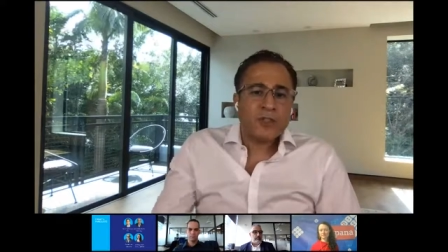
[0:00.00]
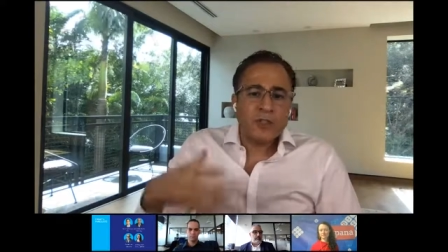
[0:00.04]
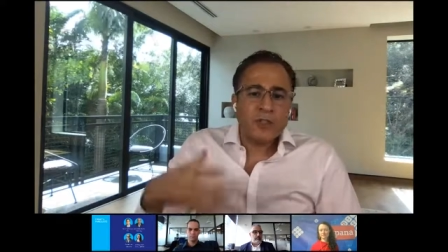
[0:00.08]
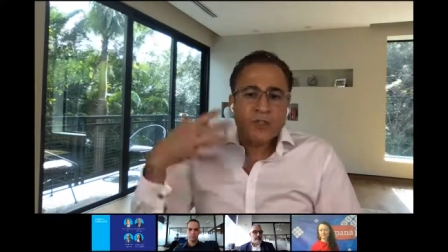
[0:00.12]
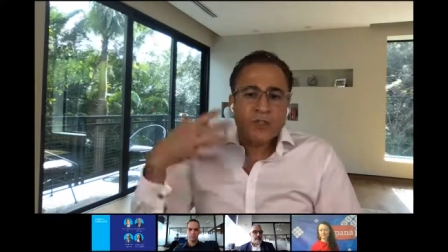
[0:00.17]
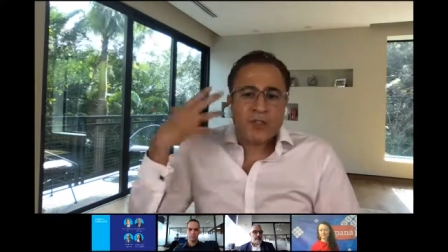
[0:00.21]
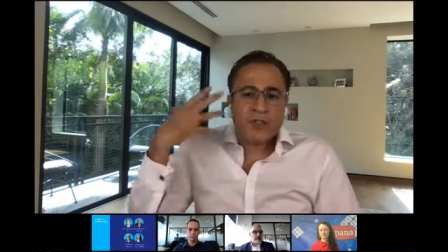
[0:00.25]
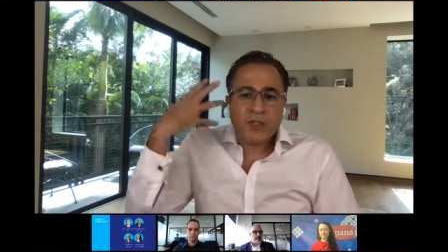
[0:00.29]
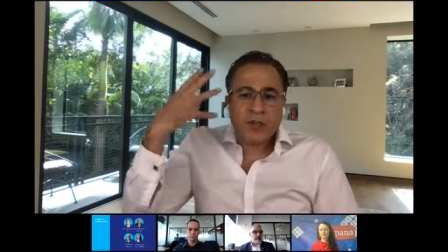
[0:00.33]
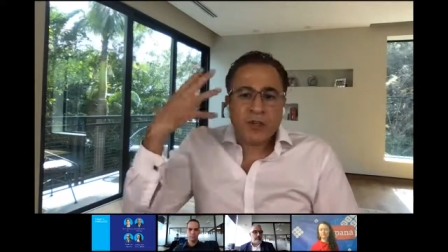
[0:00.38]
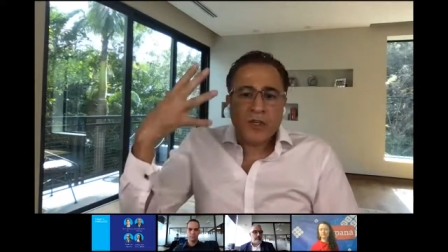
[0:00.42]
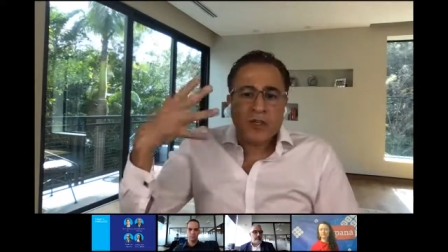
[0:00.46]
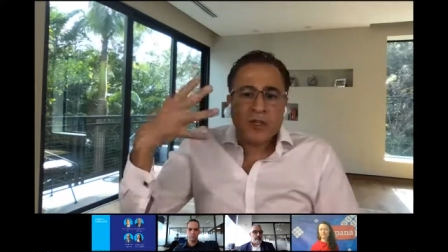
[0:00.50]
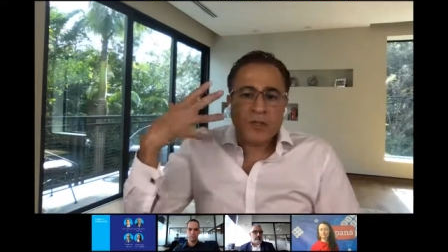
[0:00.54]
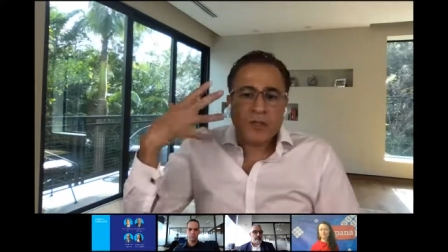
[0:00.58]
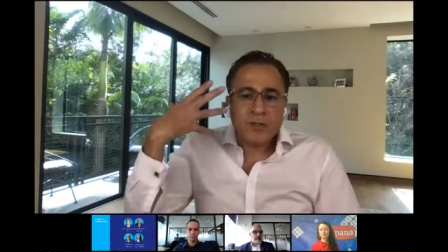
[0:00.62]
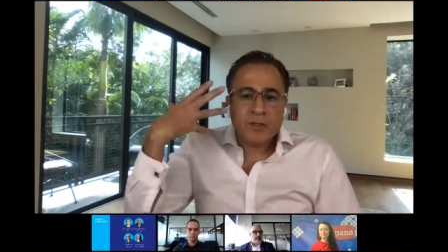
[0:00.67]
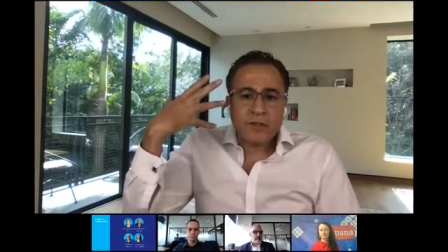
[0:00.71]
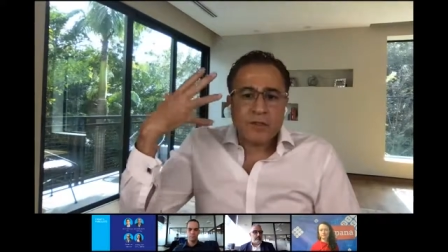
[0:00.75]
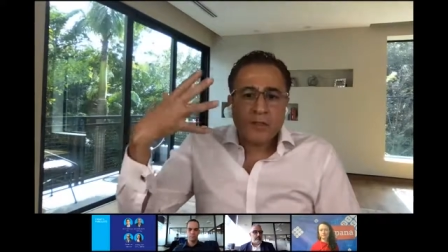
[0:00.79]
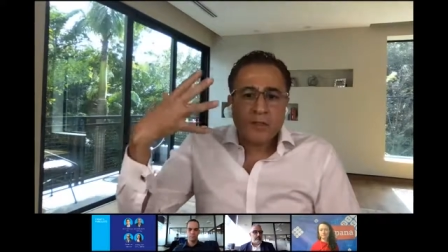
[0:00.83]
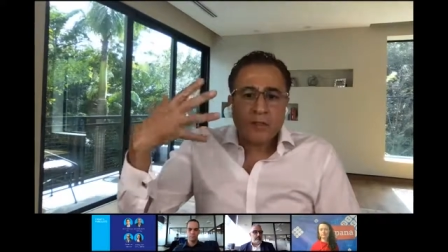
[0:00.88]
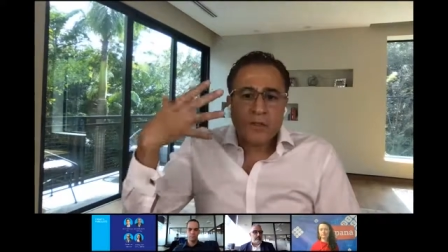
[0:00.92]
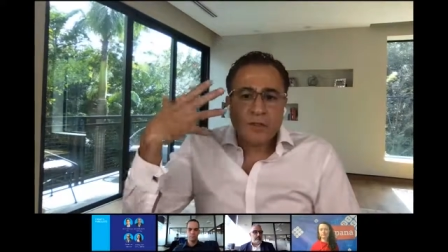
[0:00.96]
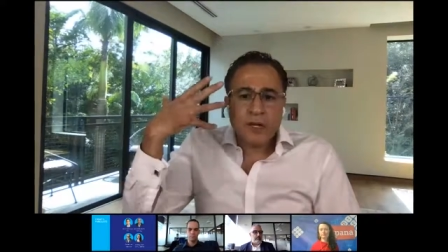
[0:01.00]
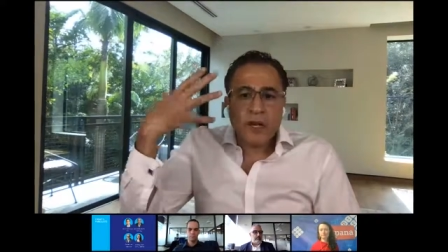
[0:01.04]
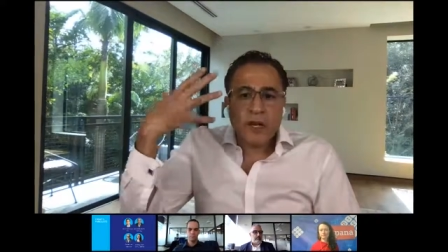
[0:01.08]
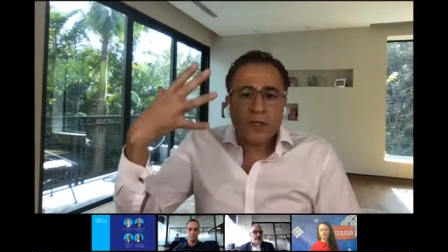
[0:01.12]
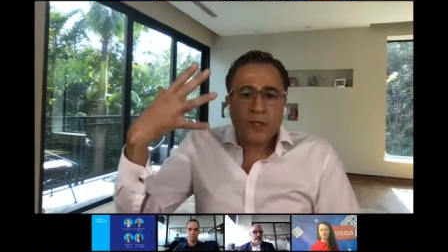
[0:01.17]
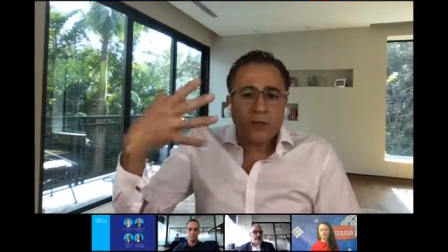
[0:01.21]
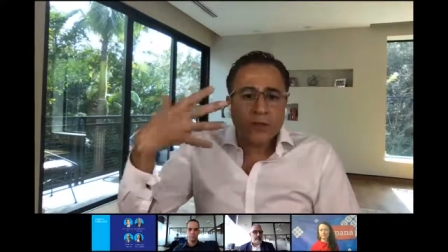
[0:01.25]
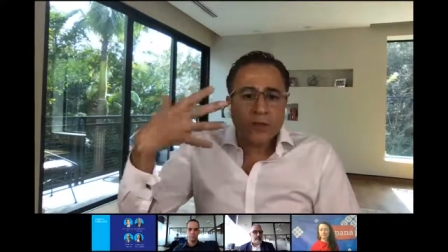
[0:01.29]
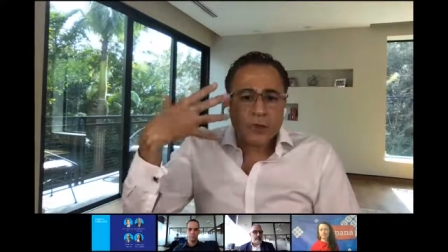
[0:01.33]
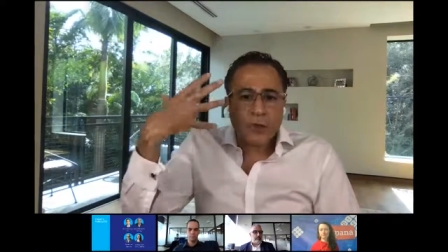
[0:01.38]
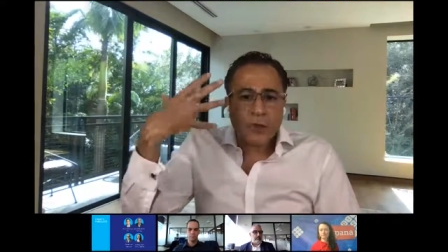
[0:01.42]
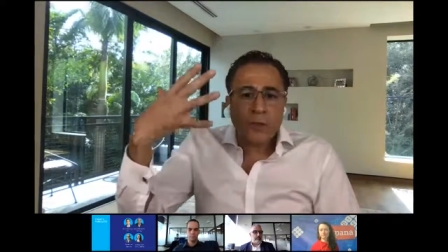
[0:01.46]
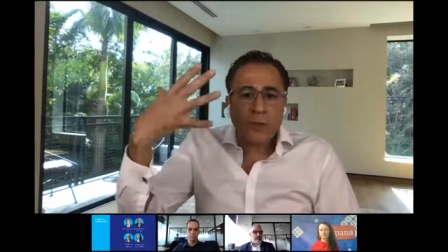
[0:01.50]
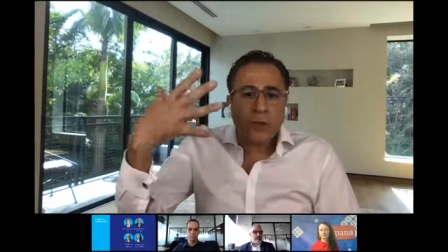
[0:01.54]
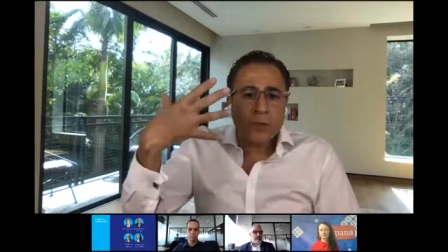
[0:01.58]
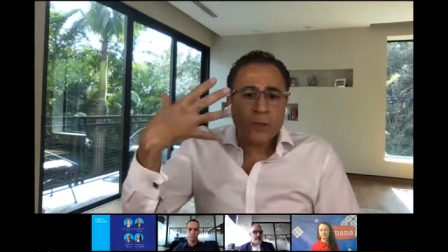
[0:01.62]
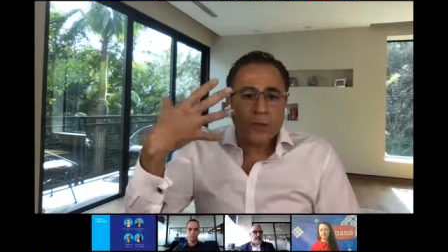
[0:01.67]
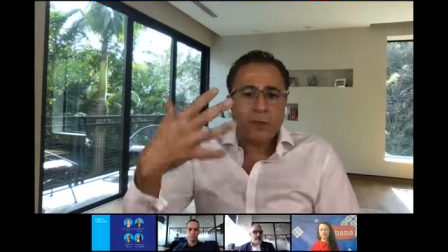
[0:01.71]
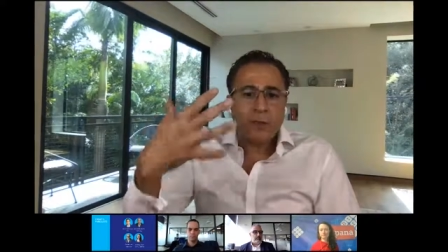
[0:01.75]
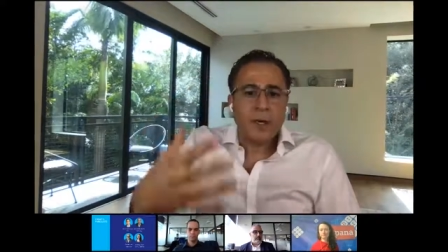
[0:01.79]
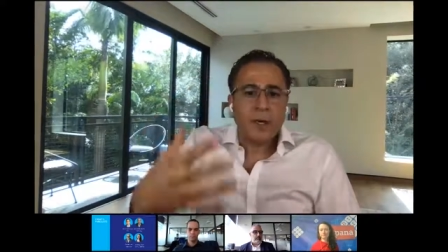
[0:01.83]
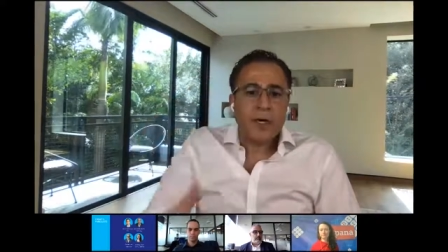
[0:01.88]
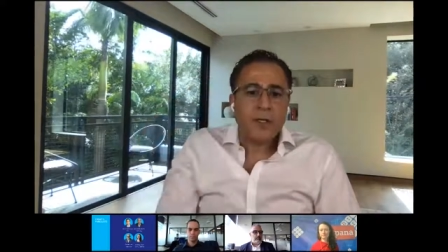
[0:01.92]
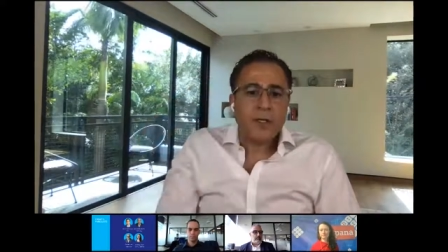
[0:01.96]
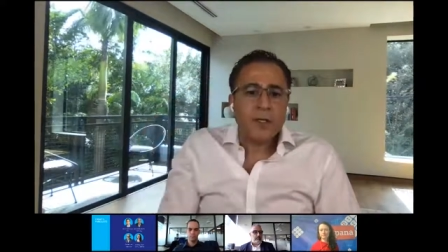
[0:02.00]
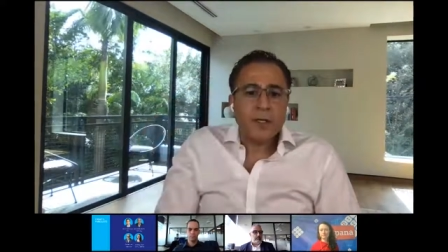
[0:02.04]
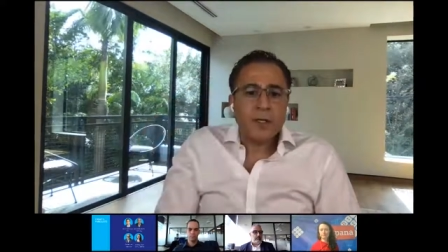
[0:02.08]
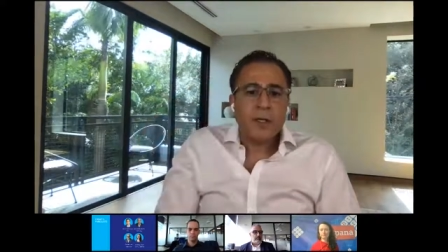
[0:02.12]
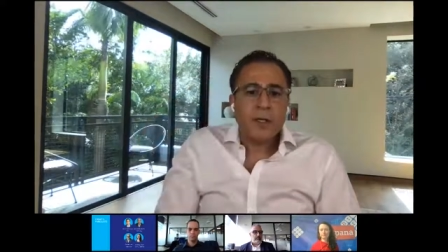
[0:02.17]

It's very cultural, right?